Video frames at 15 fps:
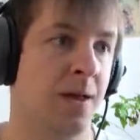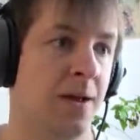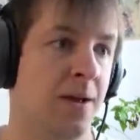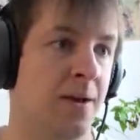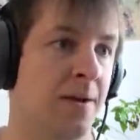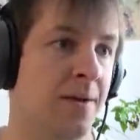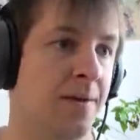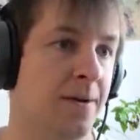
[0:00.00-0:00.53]

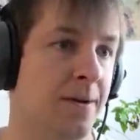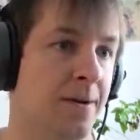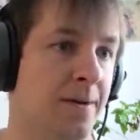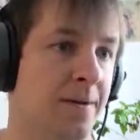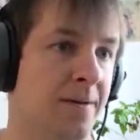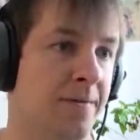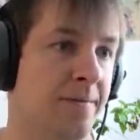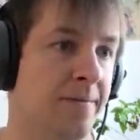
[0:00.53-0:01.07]

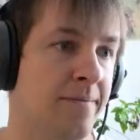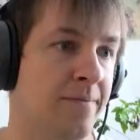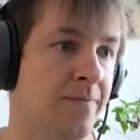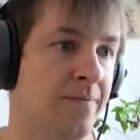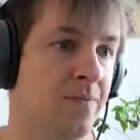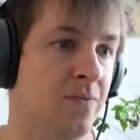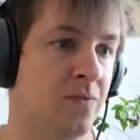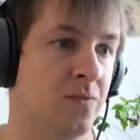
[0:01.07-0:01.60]

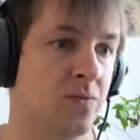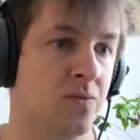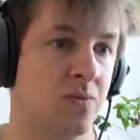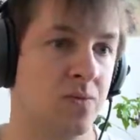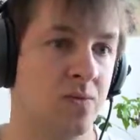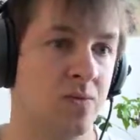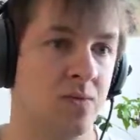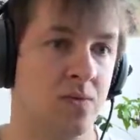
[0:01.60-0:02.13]

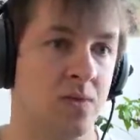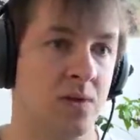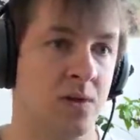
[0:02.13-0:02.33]
No one is speaking in this clip.